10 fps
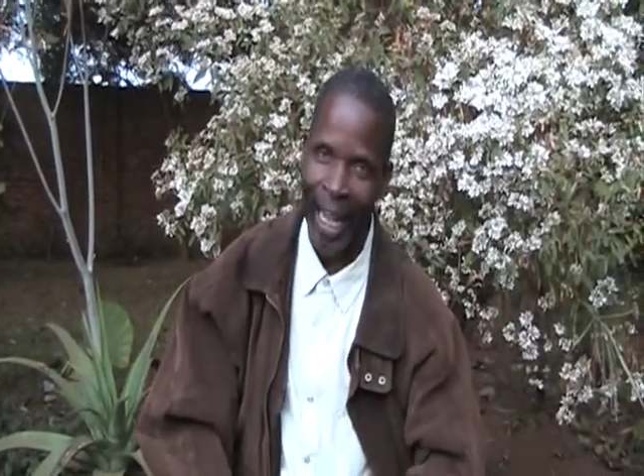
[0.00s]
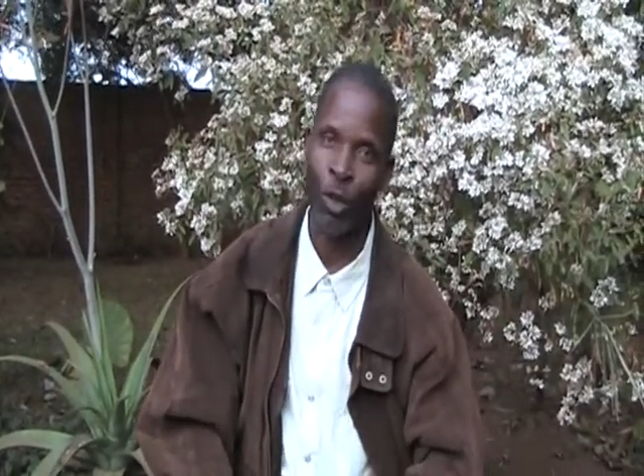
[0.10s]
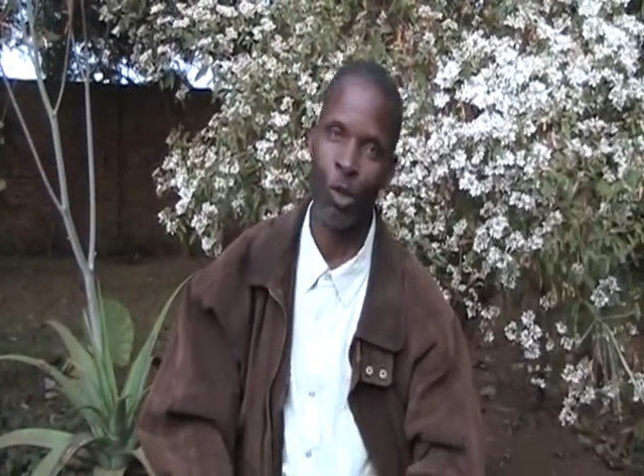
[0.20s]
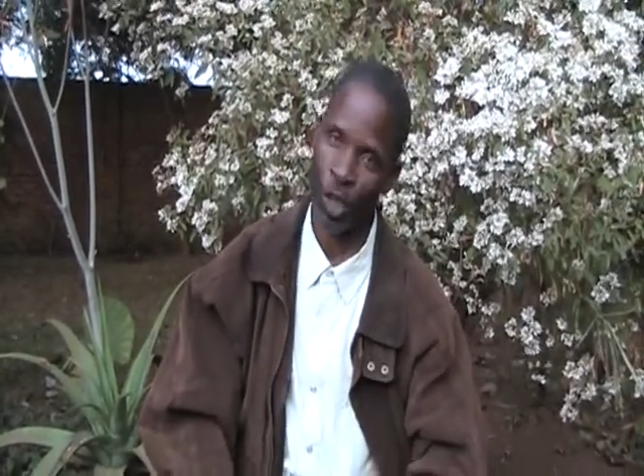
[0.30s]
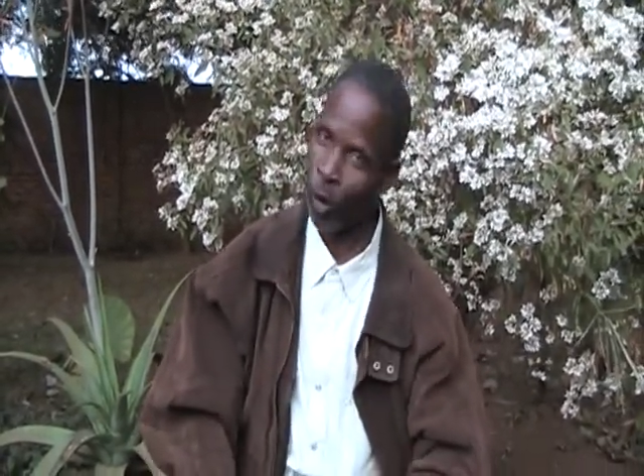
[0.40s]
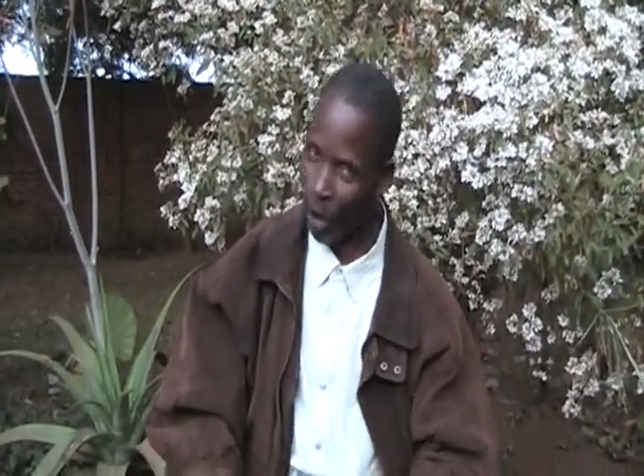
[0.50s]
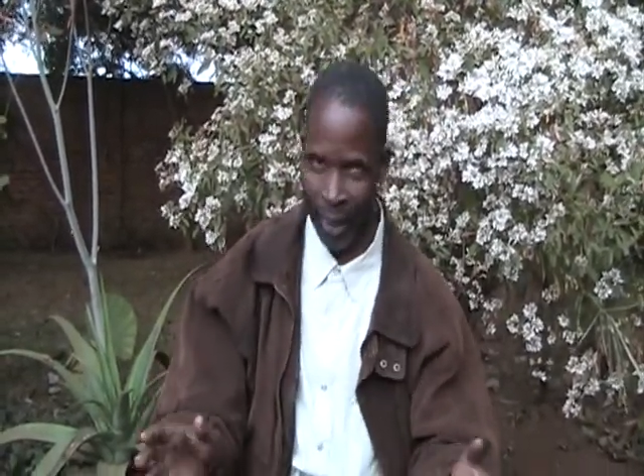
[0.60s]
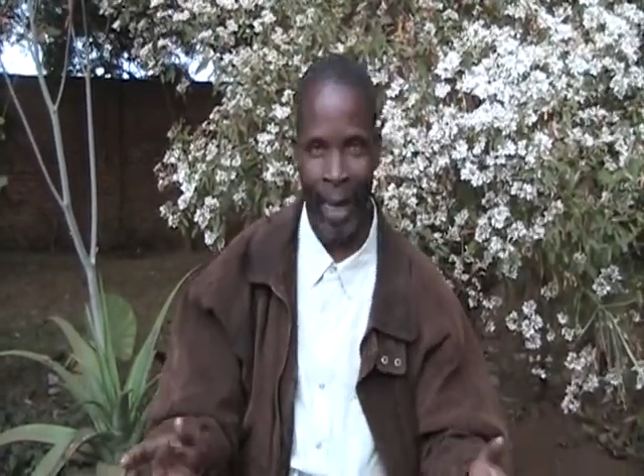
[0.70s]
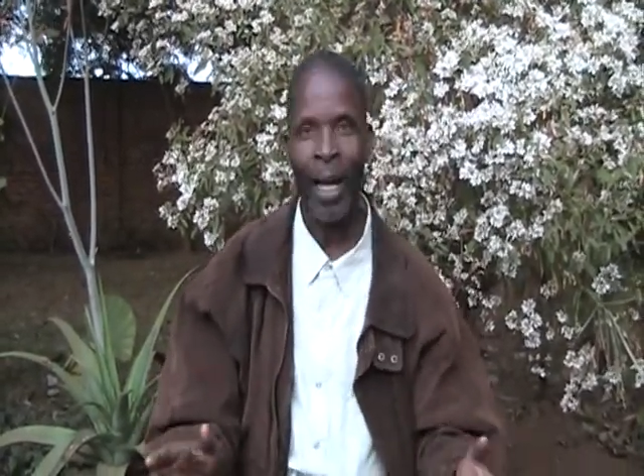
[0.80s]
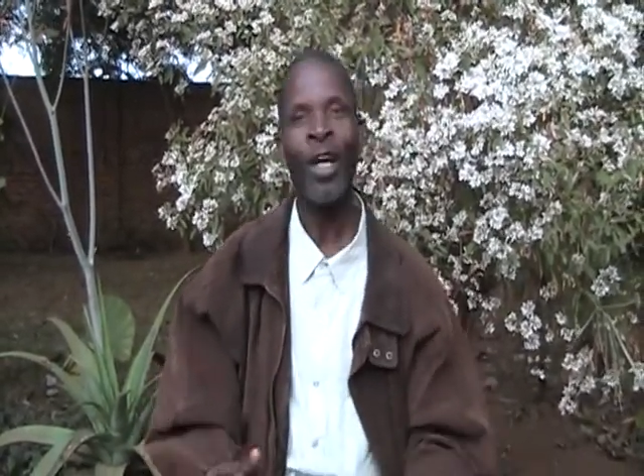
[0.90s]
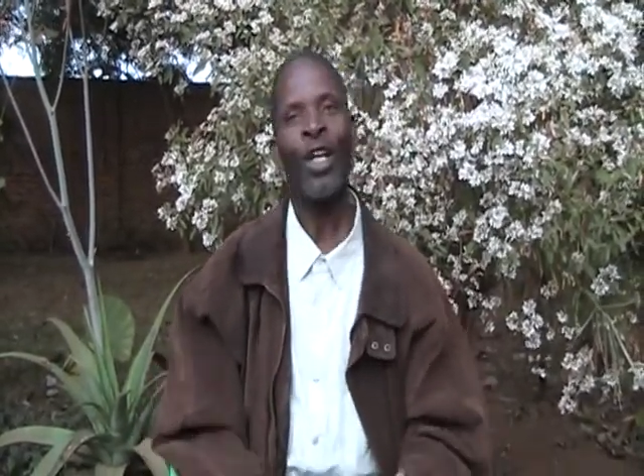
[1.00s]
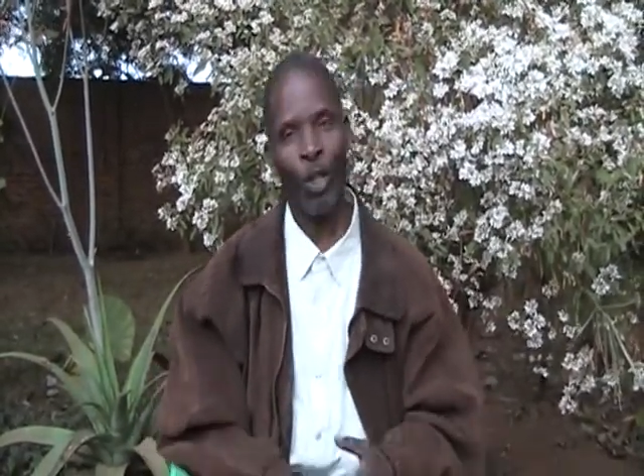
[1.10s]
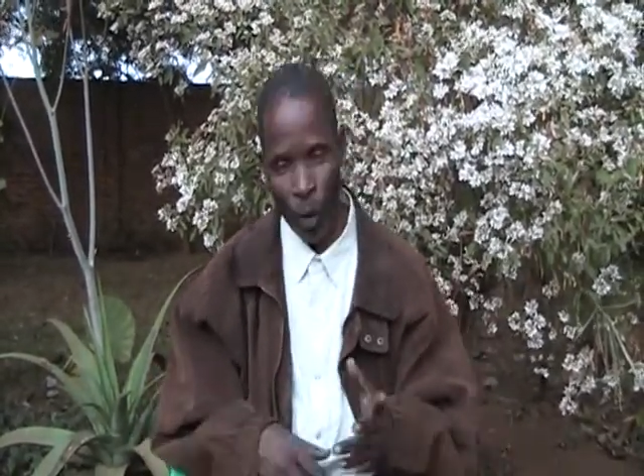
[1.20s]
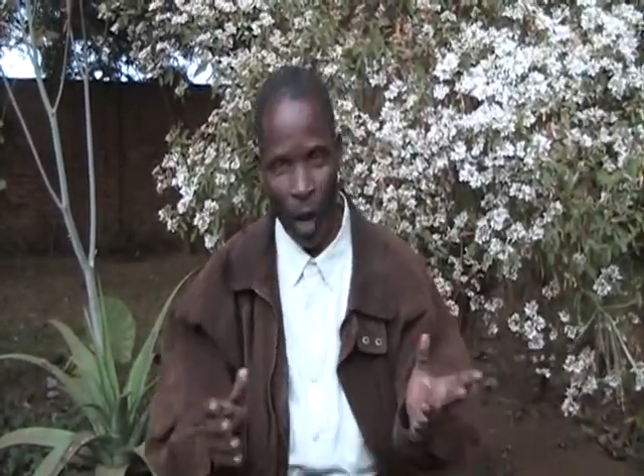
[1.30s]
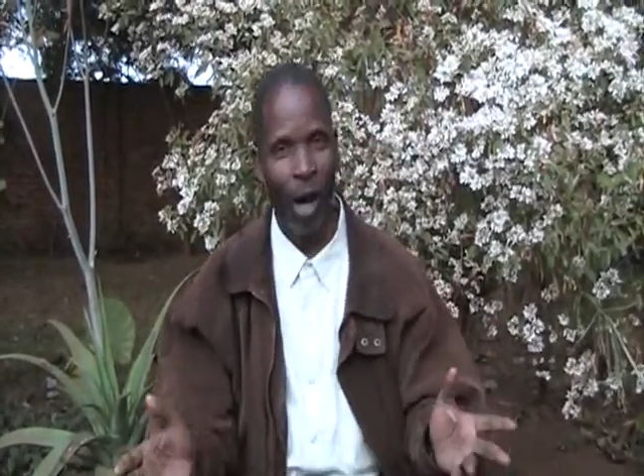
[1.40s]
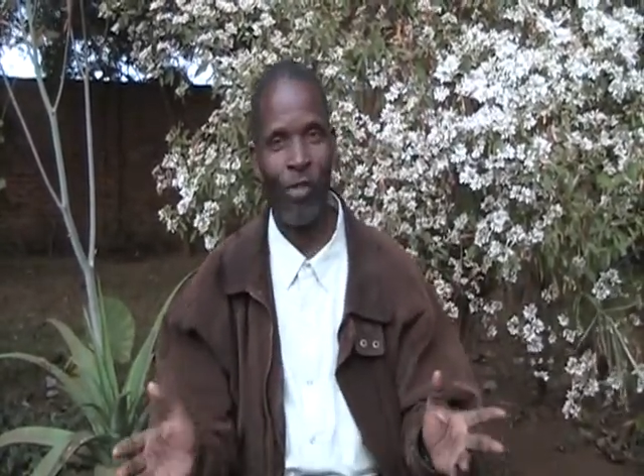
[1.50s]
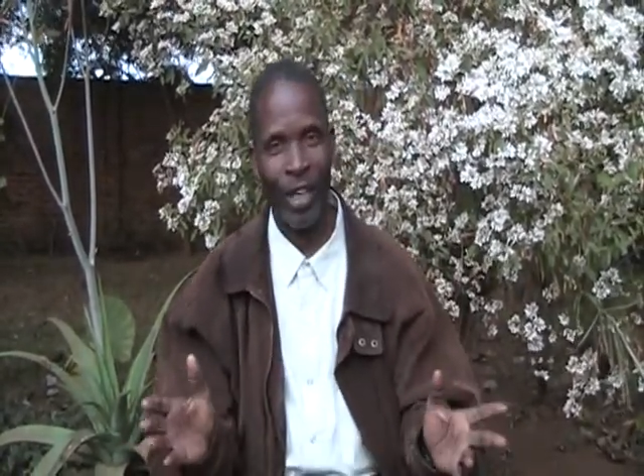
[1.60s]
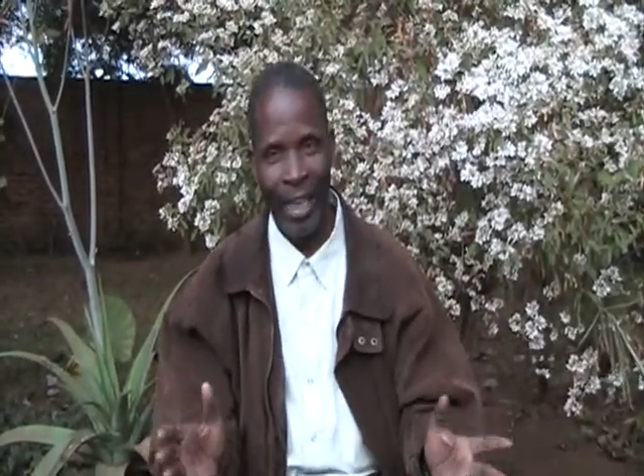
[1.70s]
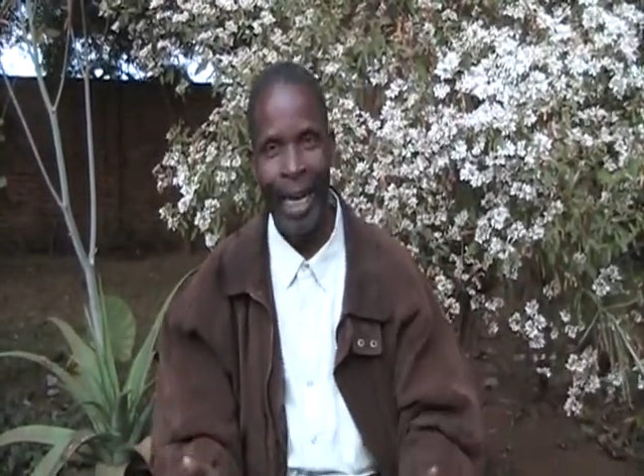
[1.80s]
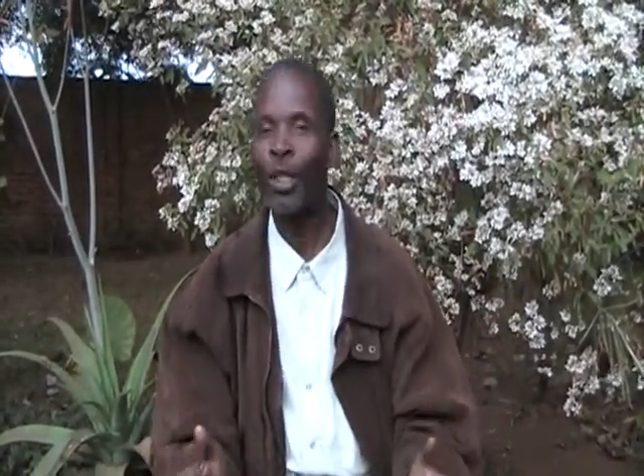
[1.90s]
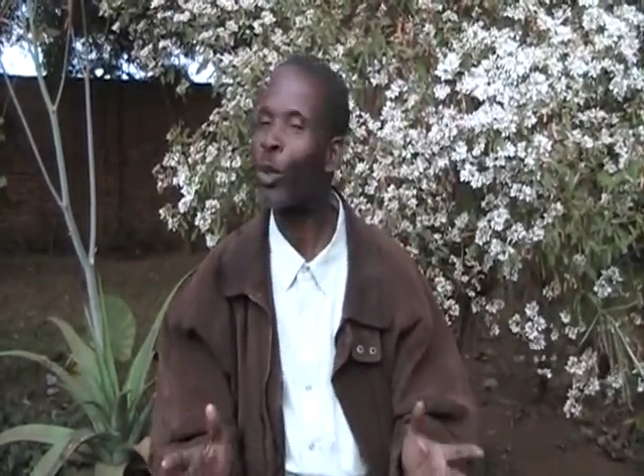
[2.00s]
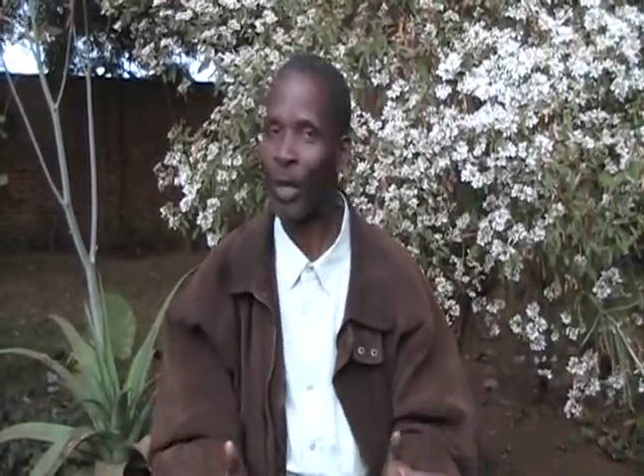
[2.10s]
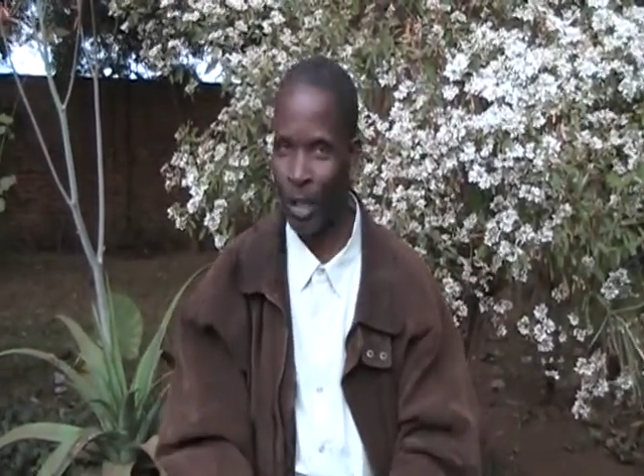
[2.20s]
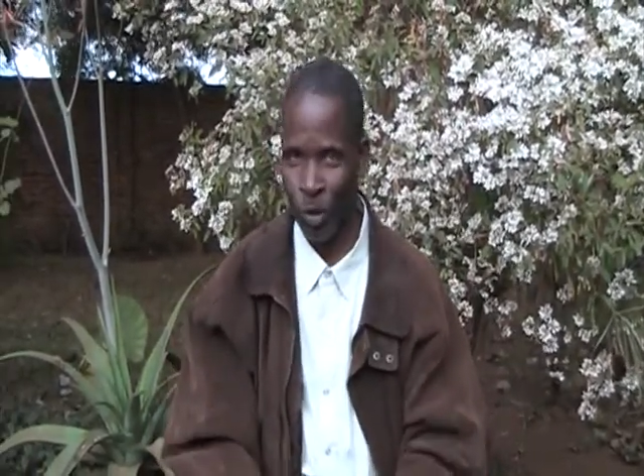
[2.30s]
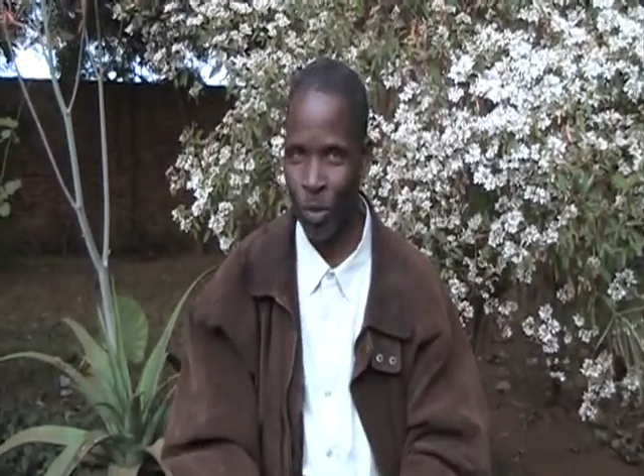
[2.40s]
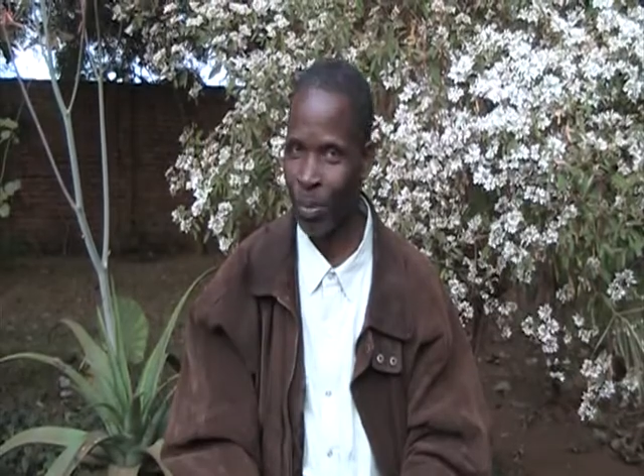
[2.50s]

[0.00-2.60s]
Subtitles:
I say, okay, you have a day to rest.